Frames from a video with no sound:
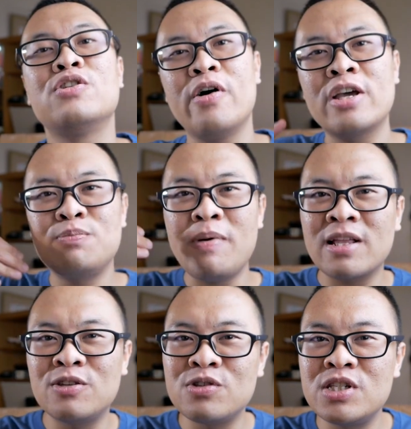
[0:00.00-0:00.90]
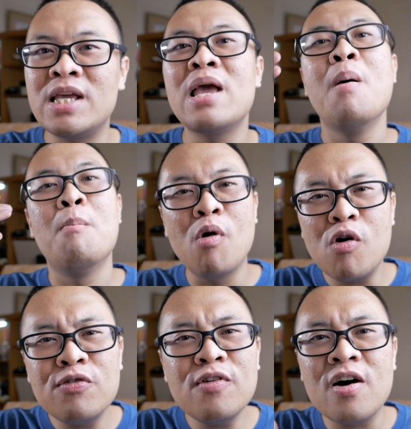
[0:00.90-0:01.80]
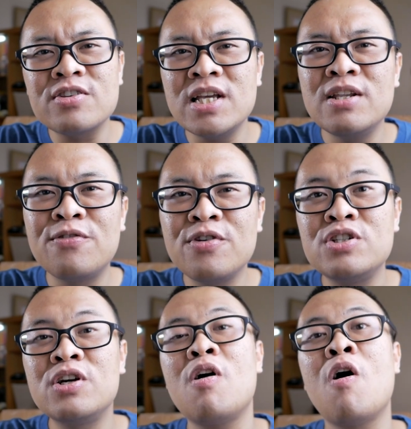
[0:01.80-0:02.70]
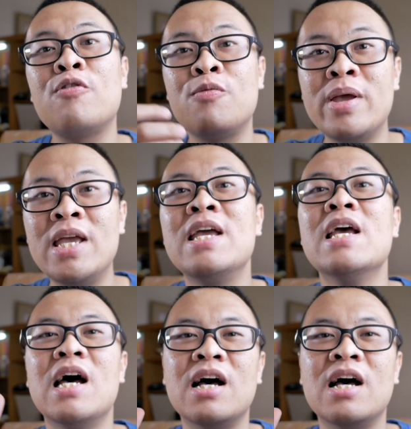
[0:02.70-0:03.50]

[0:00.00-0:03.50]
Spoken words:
so expect to see more vlogs in the future of me